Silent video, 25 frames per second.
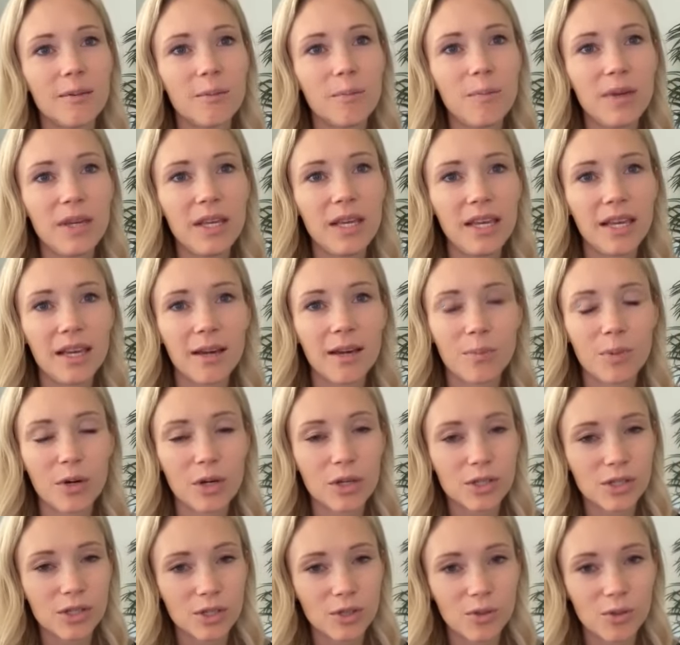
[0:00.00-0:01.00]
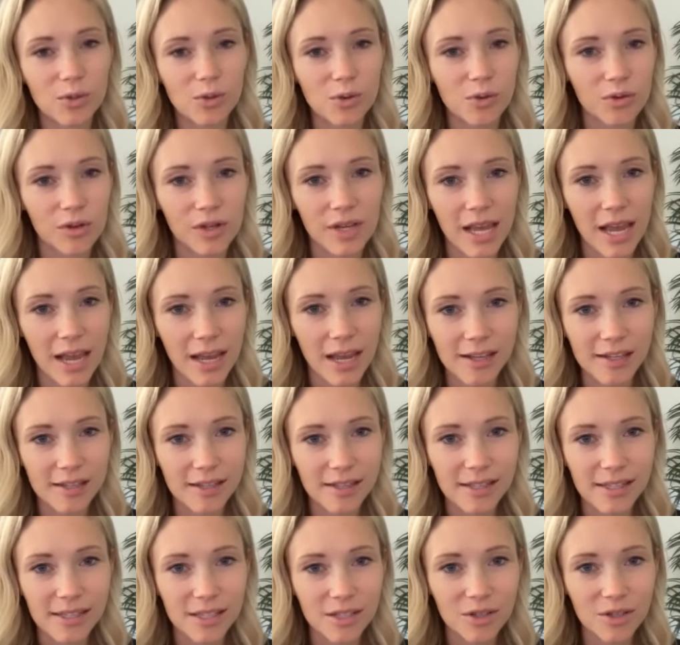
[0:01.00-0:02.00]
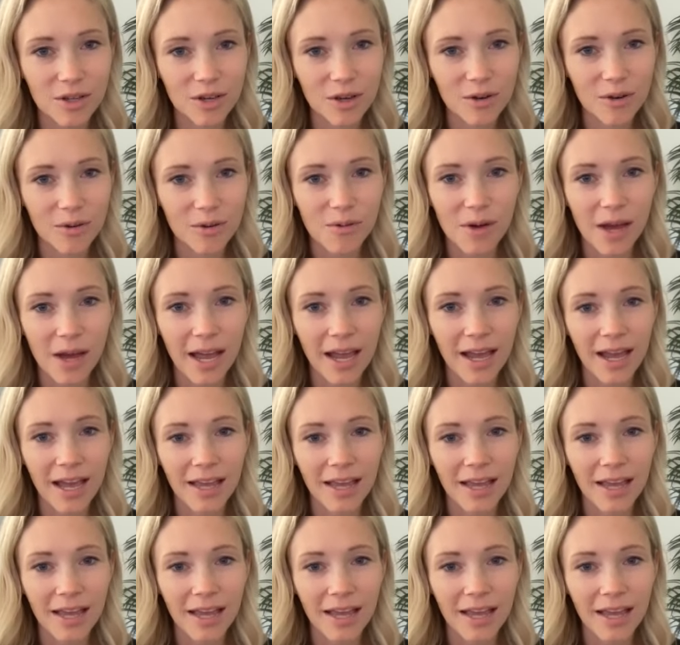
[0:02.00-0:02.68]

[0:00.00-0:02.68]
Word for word: being a person who creates. You know, mm.